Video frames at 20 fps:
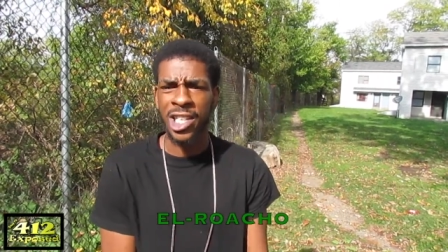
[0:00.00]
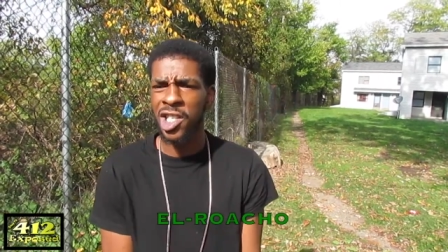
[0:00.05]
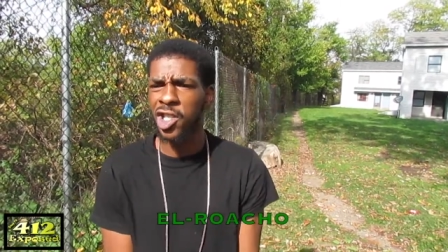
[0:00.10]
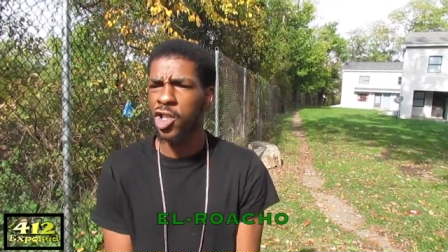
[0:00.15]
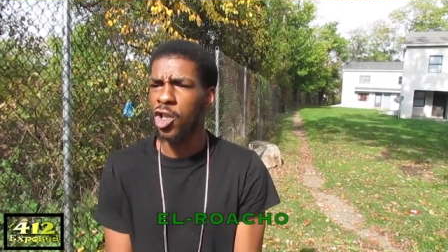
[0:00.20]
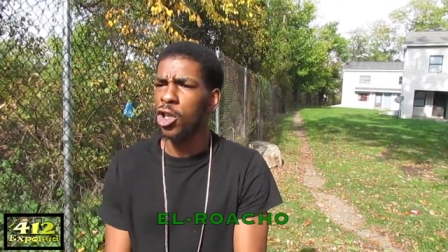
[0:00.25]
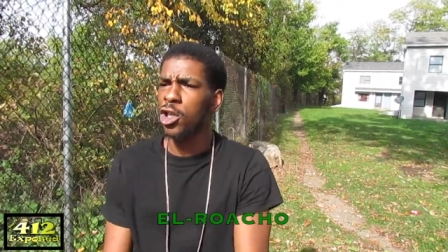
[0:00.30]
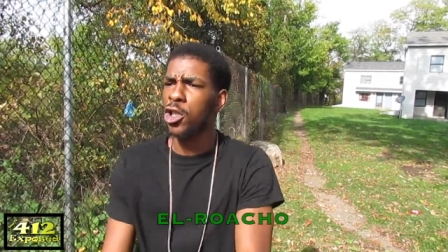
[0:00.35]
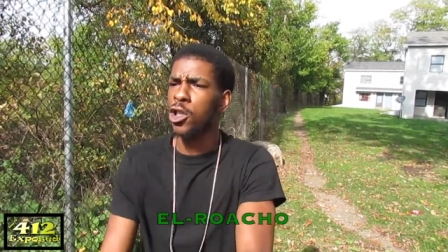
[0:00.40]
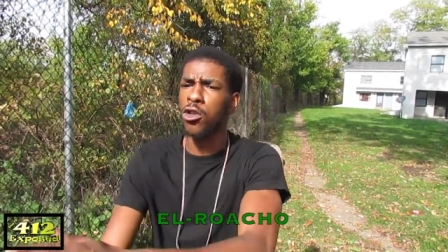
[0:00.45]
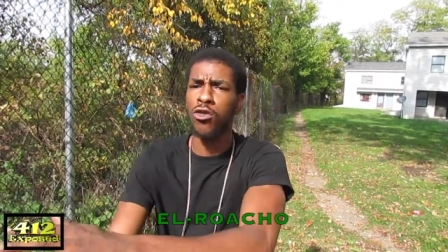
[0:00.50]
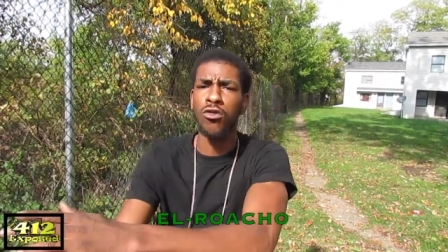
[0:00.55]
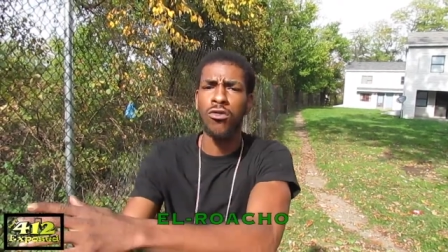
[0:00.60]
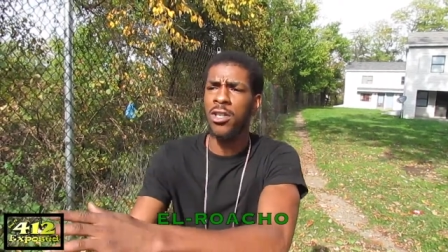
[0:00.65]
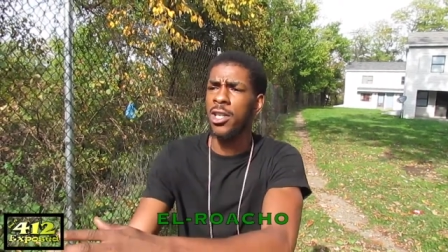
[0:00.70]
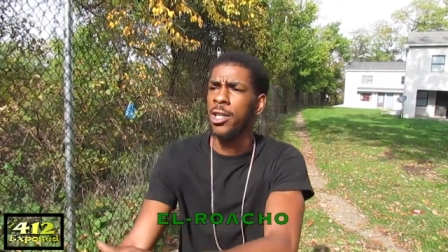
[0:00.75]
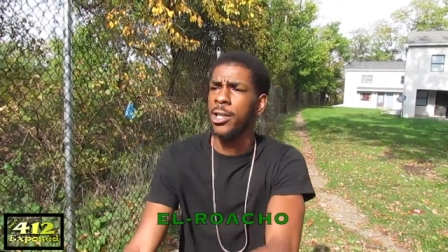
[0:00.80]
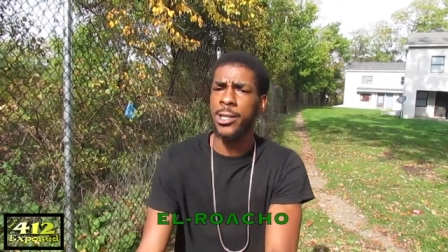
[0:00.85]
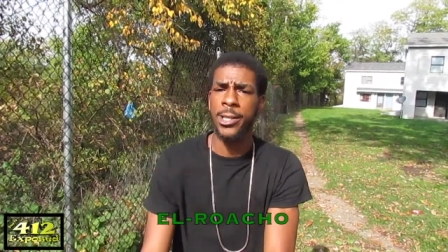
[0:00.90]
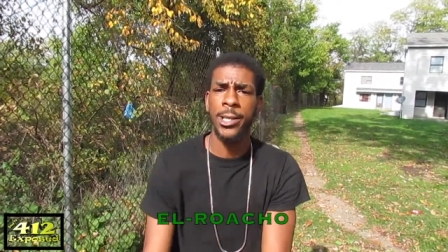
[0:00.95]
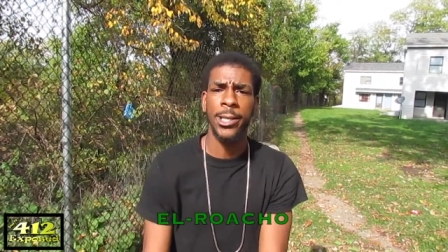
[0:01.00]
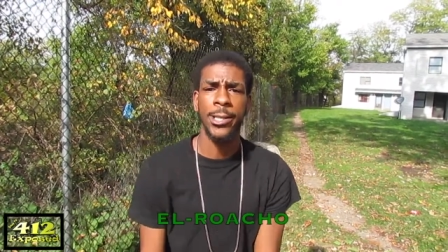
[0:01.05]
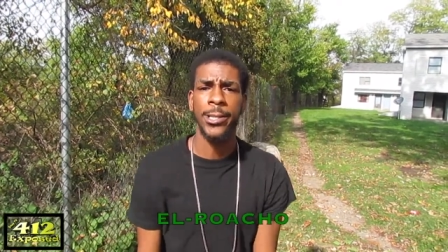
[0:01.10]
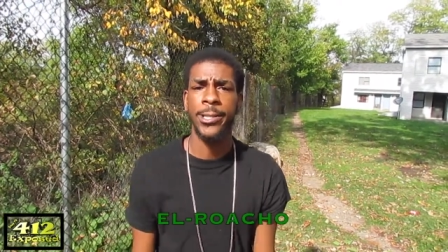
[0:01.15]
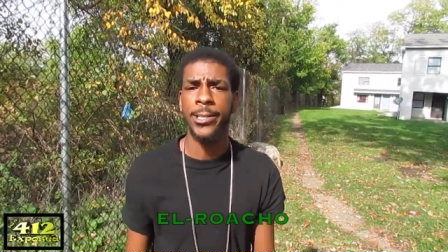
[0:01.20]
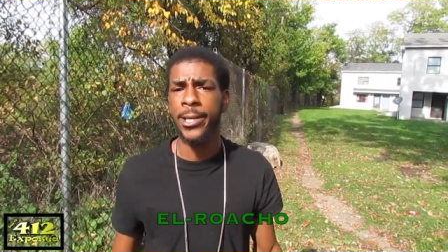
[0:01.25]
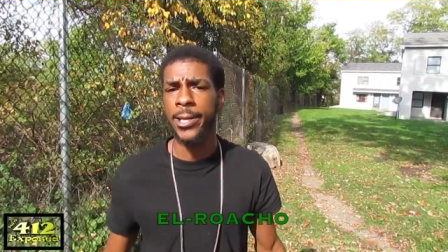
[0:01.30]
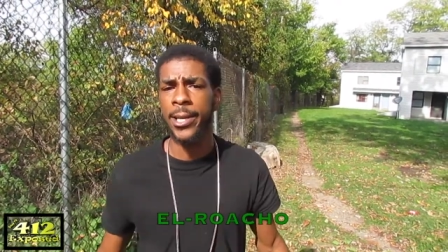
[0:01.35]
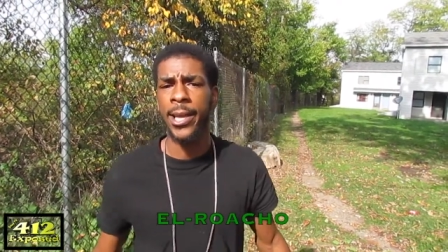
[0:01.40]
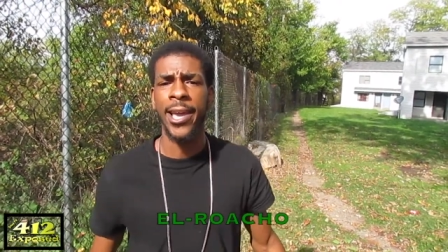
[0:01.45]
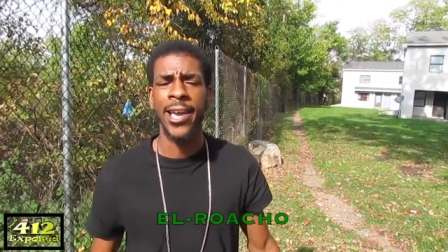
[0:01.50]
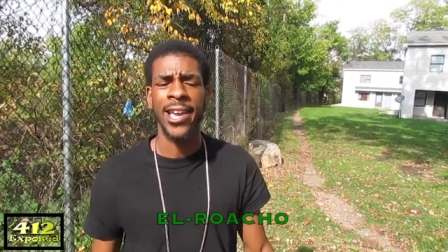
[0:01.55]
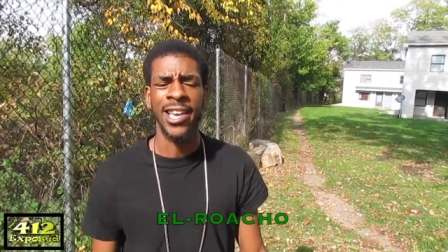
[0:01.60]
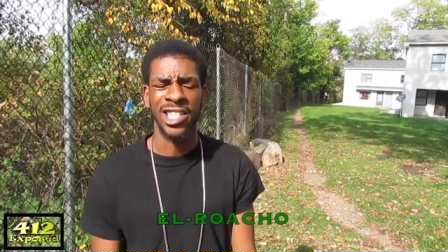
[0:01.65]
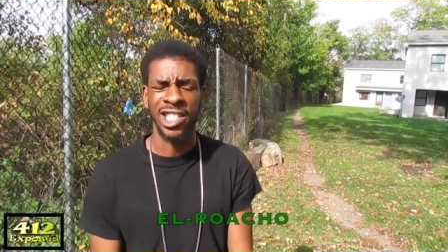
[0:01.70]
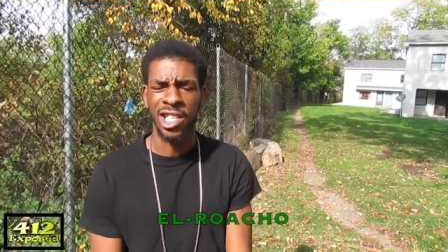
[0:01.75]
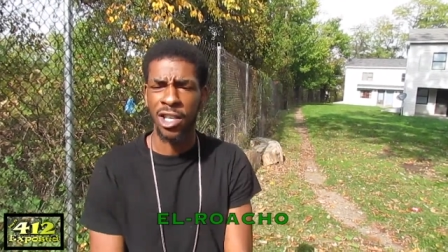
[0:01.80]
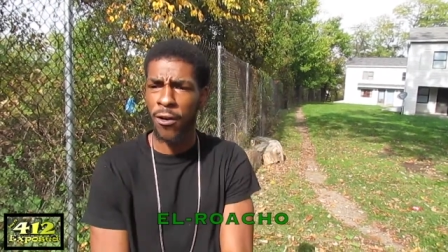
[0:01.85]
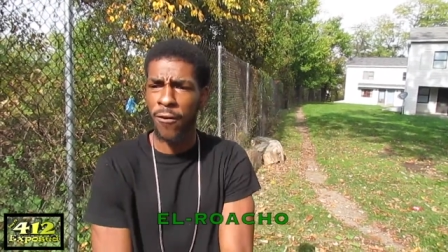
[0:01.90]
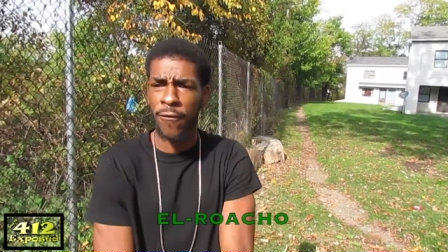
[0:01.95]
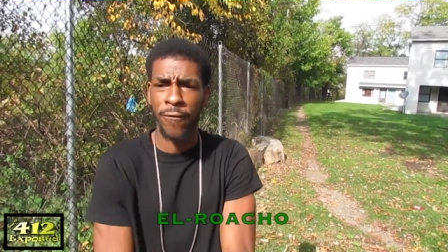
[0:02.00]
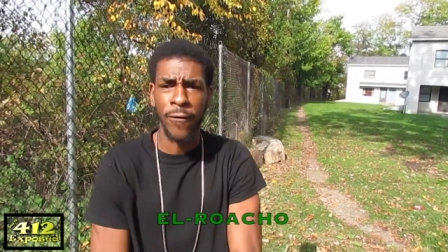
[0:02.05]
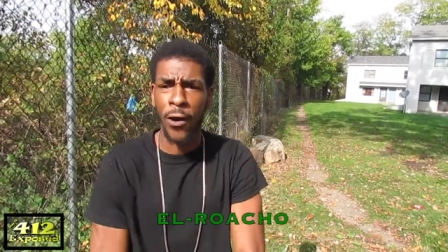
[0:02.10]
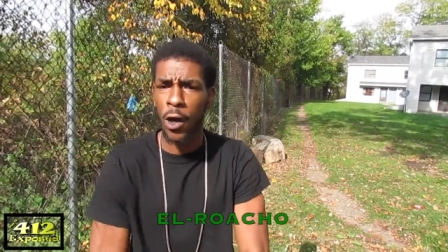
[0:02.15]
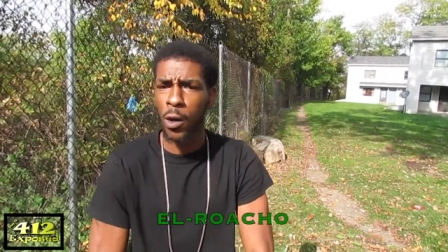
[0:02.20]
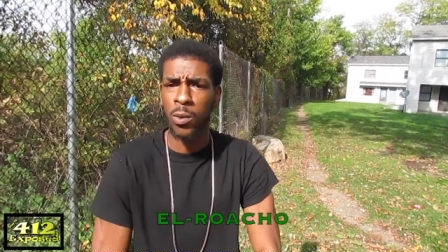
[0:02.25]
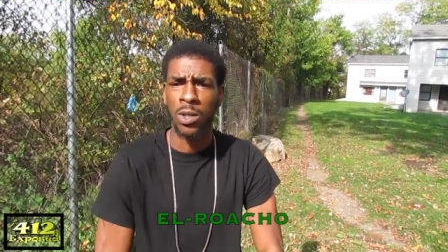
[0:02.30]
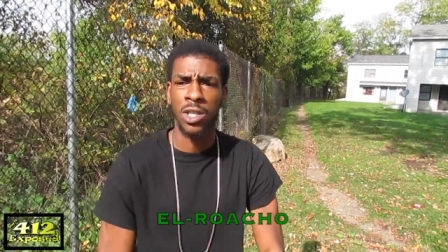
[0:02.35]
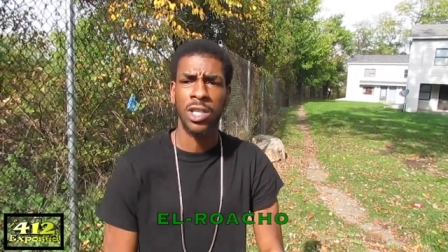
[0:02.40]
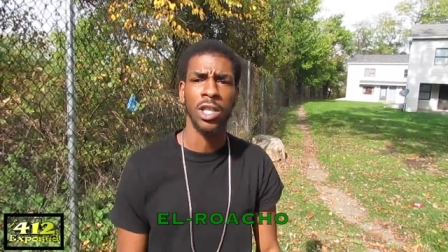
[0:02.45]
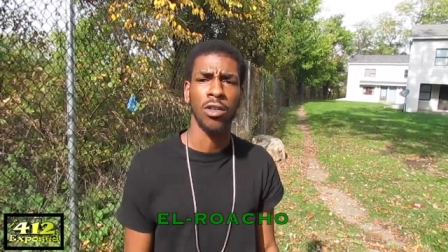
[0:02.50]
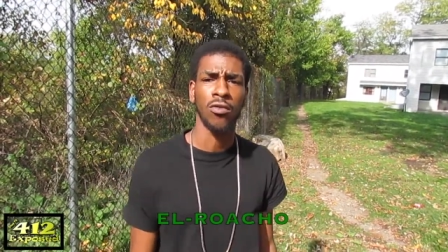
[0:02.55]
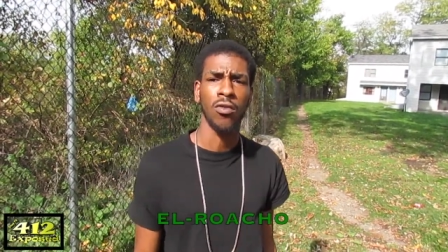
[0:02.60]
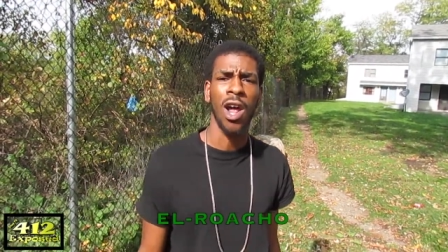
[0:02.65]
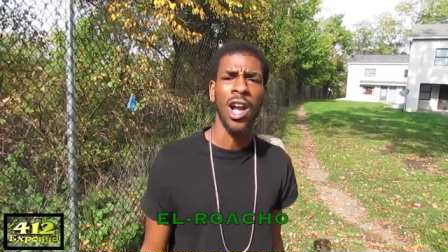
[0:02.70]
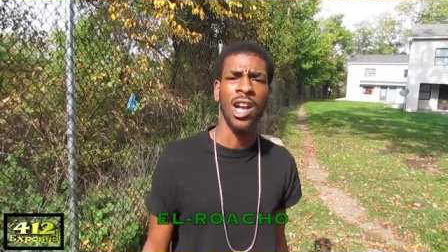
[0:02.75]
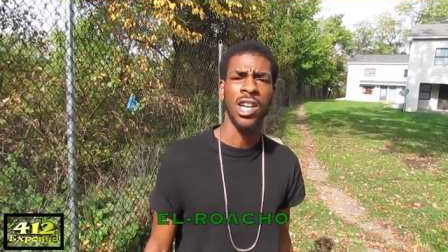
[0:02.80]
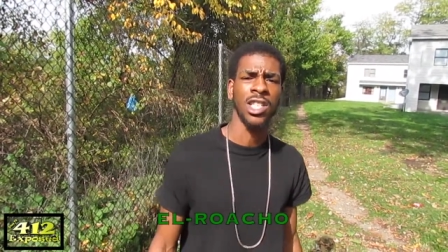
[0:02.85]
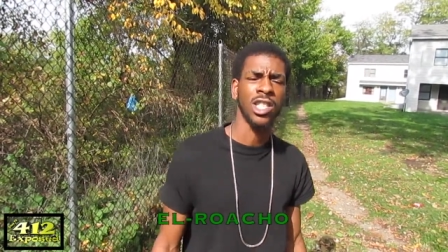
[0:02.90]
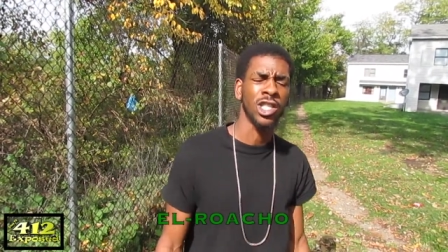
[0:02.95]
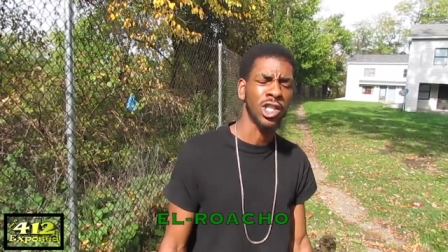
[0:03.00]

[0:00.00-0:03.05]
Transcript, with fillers: He start shooting until he seen ash. He don't fuck with Team Rocket.